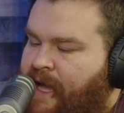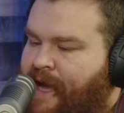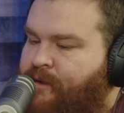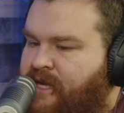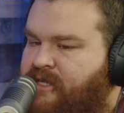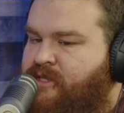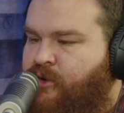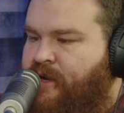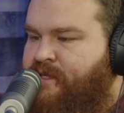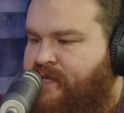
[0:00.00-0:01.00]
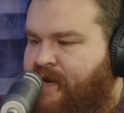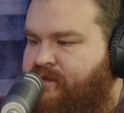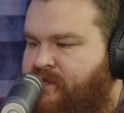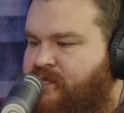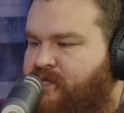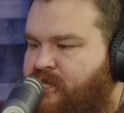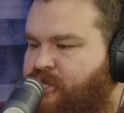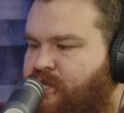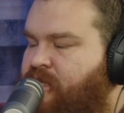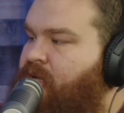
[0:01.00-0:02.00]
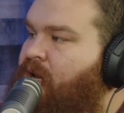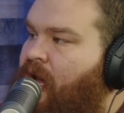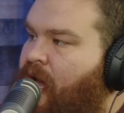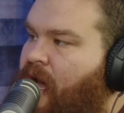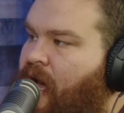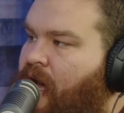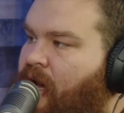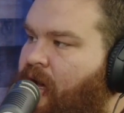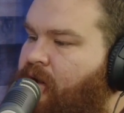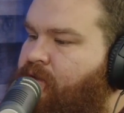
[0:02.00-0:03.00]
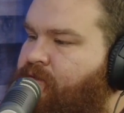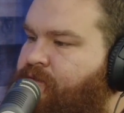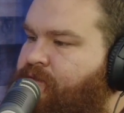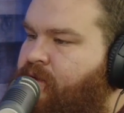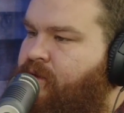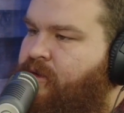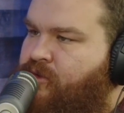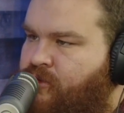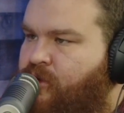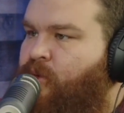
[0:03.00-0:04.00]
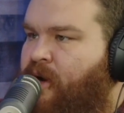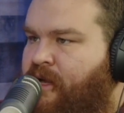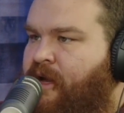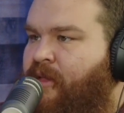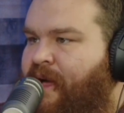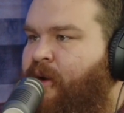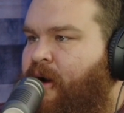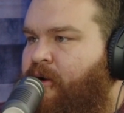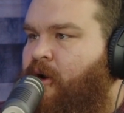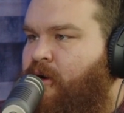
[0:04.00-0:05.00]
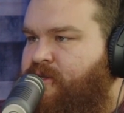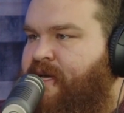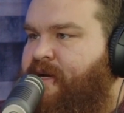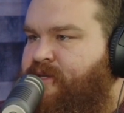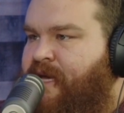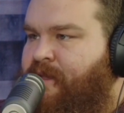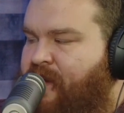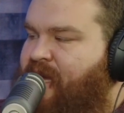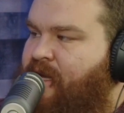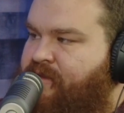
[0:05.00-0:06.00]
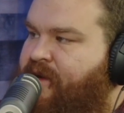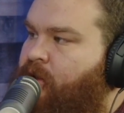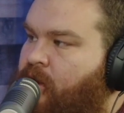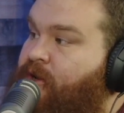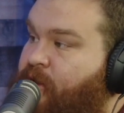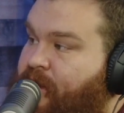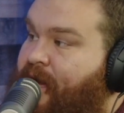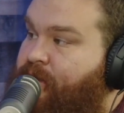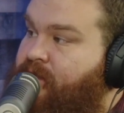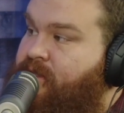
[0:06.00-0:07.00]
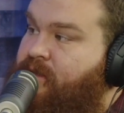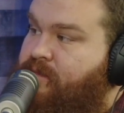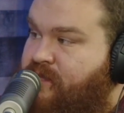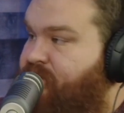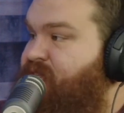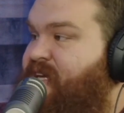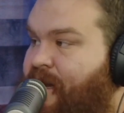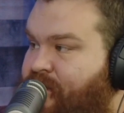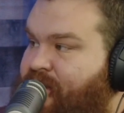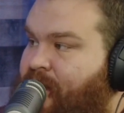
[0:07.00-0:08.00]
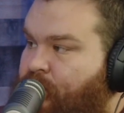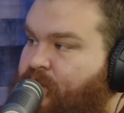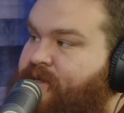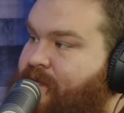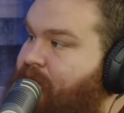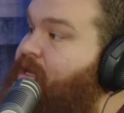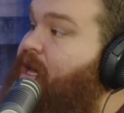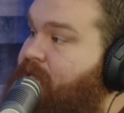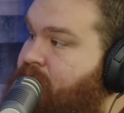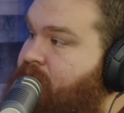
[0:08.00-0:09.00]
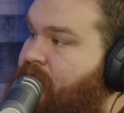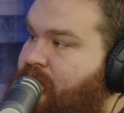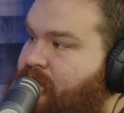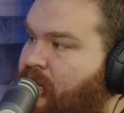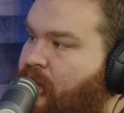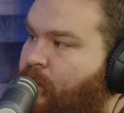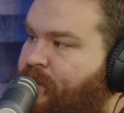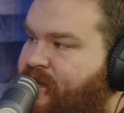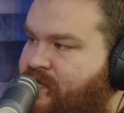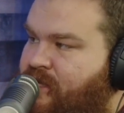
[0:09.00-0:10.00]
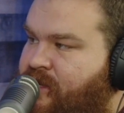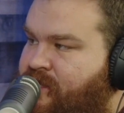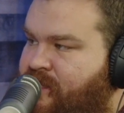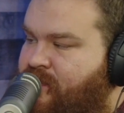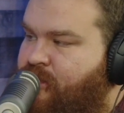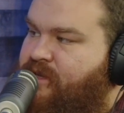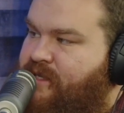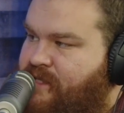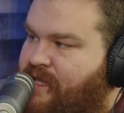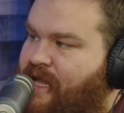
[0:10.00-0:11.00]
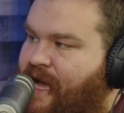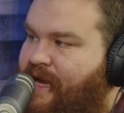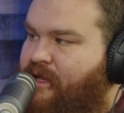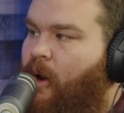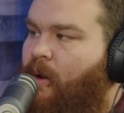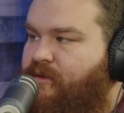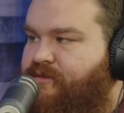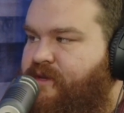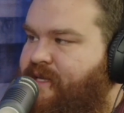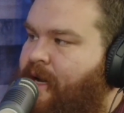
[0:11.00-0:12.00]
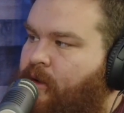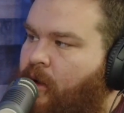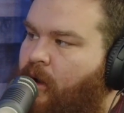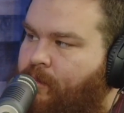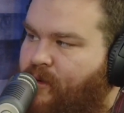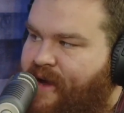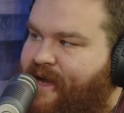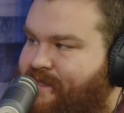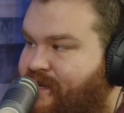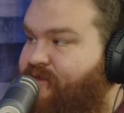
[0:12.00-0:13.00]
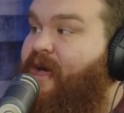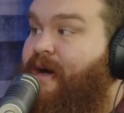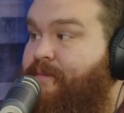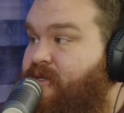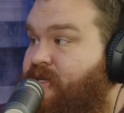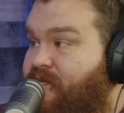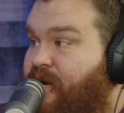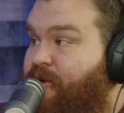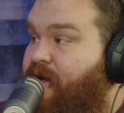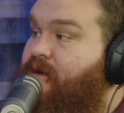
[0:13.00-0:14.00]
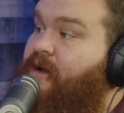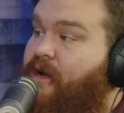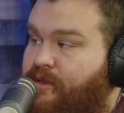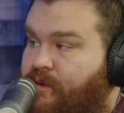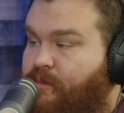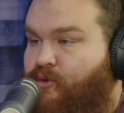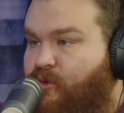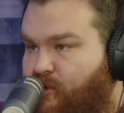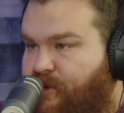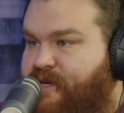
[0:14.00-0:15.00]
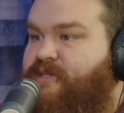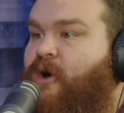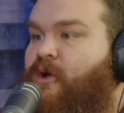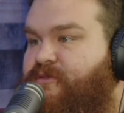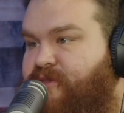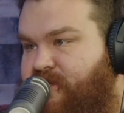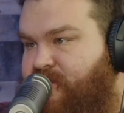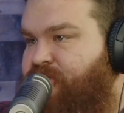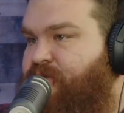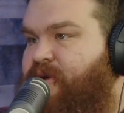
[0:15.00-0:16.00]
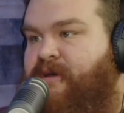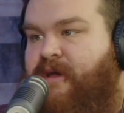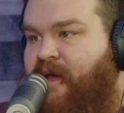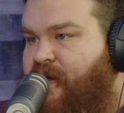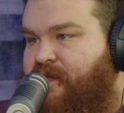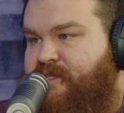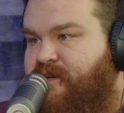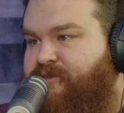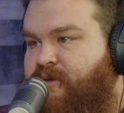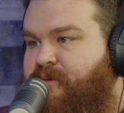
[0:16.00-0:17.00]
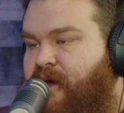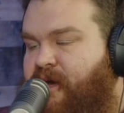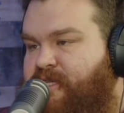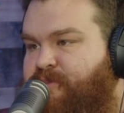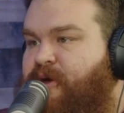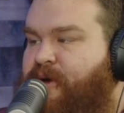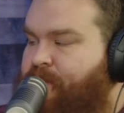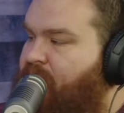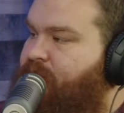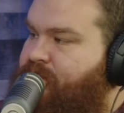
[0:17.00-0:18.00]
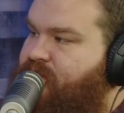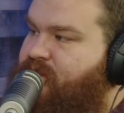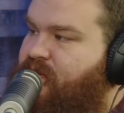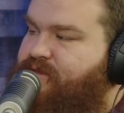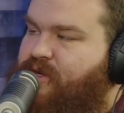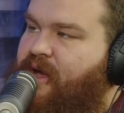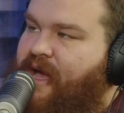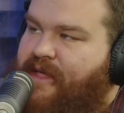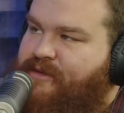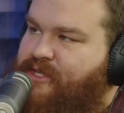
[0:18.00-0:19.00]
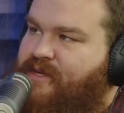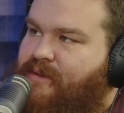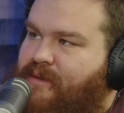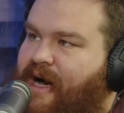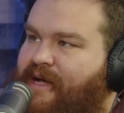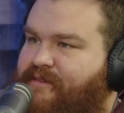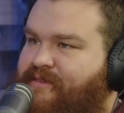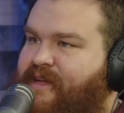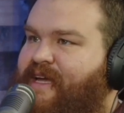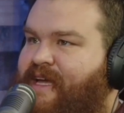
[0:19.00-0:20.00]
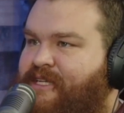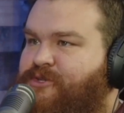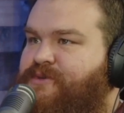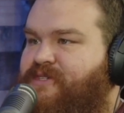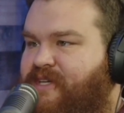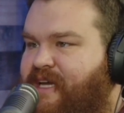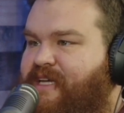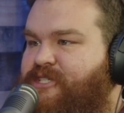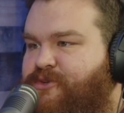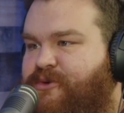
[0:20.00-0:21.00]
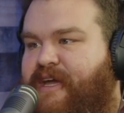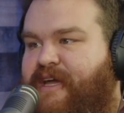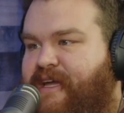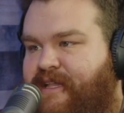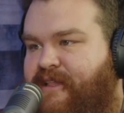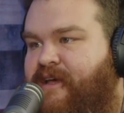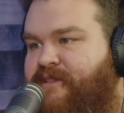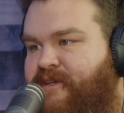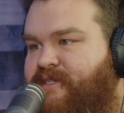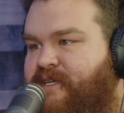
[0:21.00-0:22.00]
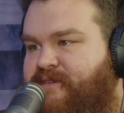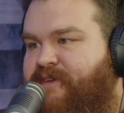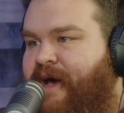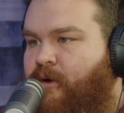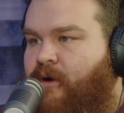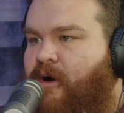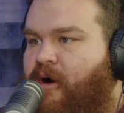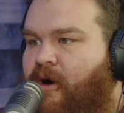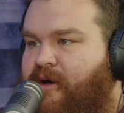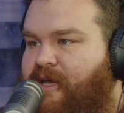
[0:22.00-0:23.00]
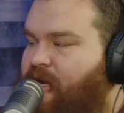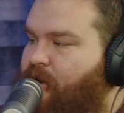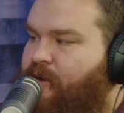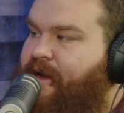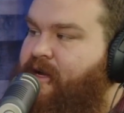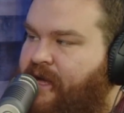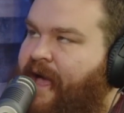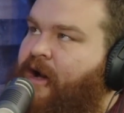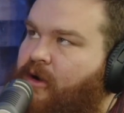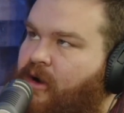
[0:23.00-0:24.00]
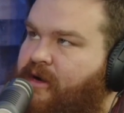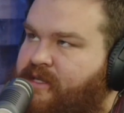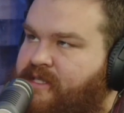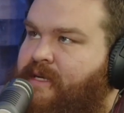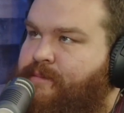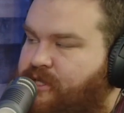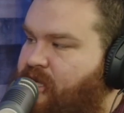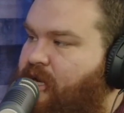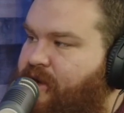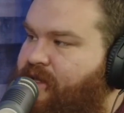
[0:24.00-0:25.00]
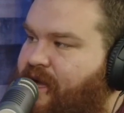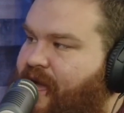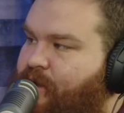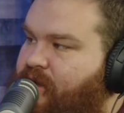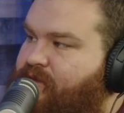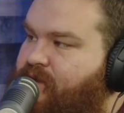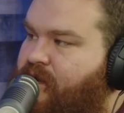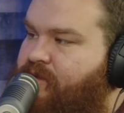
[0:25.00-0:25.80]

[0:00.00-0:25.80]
counties, you guys have the decision of, do you want to allow alcohol sales and making of alcohol in your counties? Davidson County at that point said yes. And so basically since 2009, all of these alcohol brands have come to this area. The breweries, all of these different spirit makers and stuff. So there's just a lot of interesting history in the sense of alcohol here and alcohol consumption here in the county of